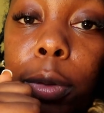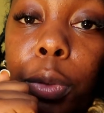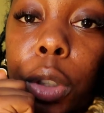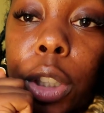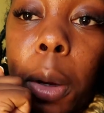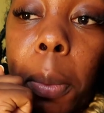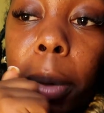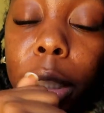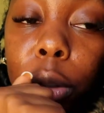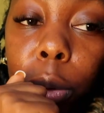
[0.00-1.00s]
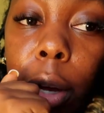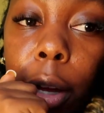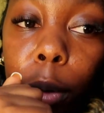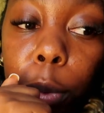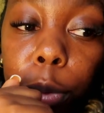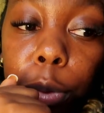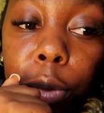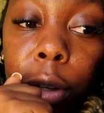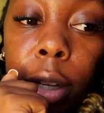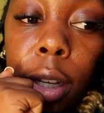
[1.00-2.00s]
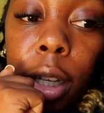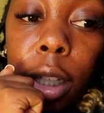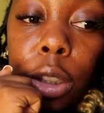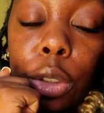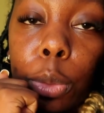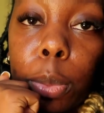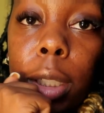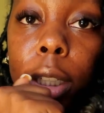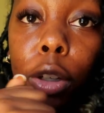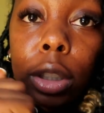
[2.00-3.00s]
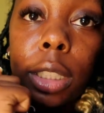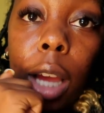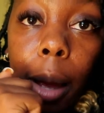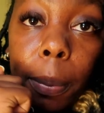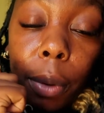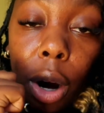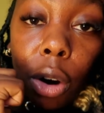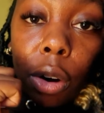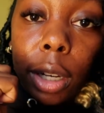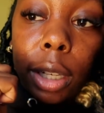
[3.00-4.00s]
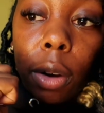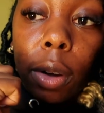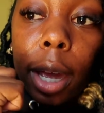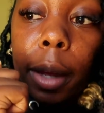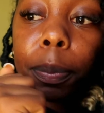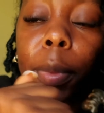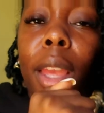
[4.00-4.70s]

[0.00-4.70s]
for your mental health to be your top priority, okay?